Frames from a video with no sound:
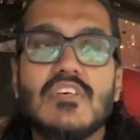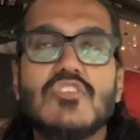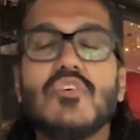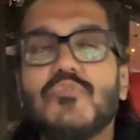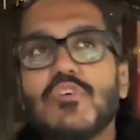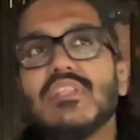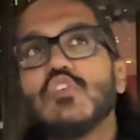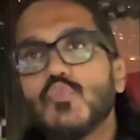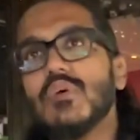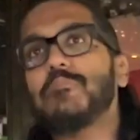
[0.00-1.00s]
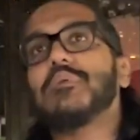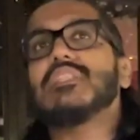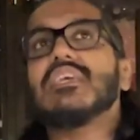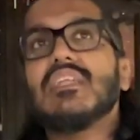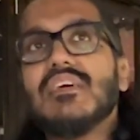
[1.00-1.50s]
So for this work
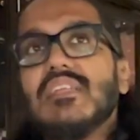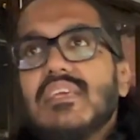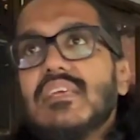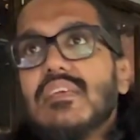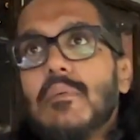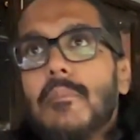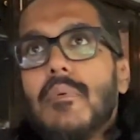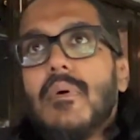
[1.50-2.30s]
particularly,